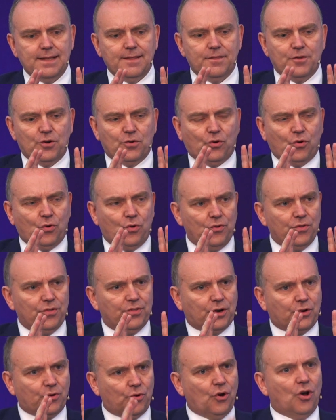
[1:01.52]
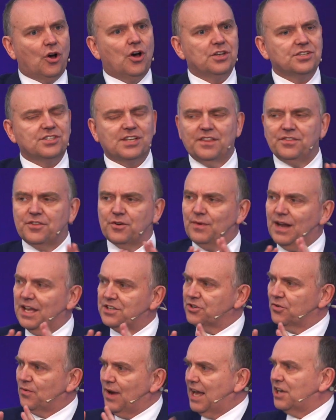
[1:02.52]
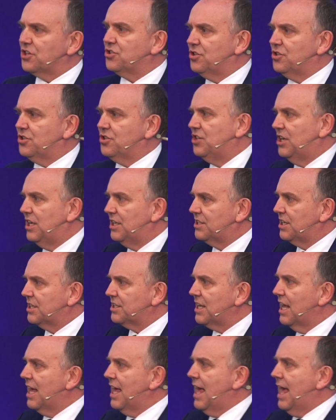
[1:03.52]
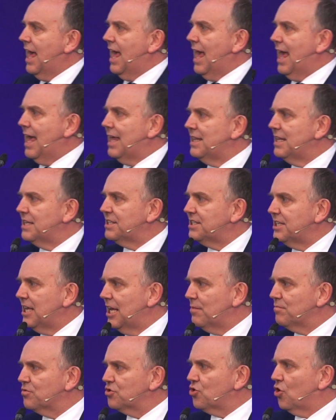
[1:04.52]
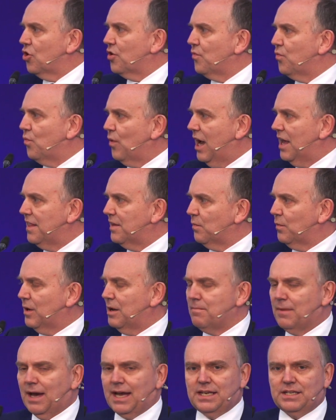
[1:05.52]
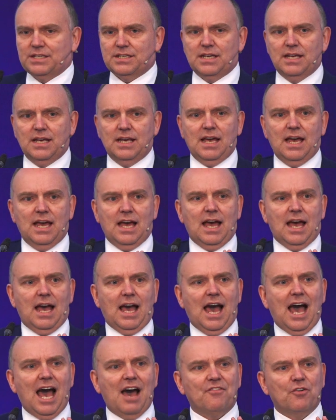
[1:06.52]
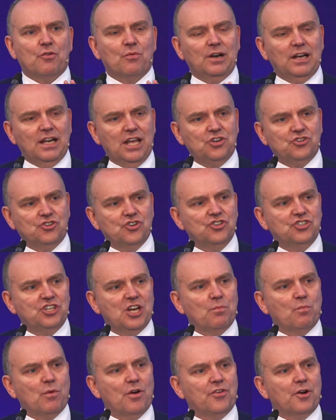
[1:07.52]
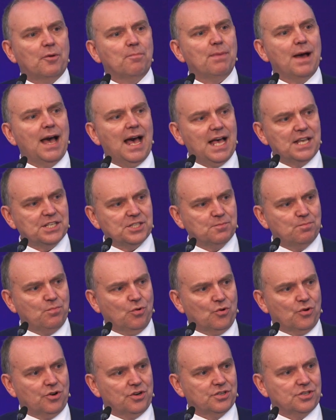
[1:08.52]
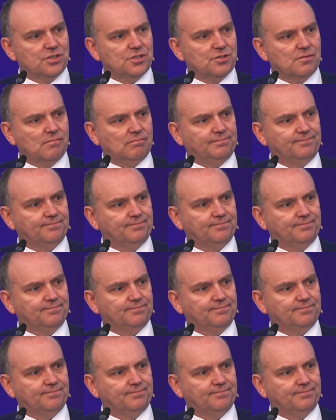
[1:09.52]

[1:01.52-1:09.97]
the, the cross and the resurrection of Jesus in the same sort of way that we might have a relationship with our passports.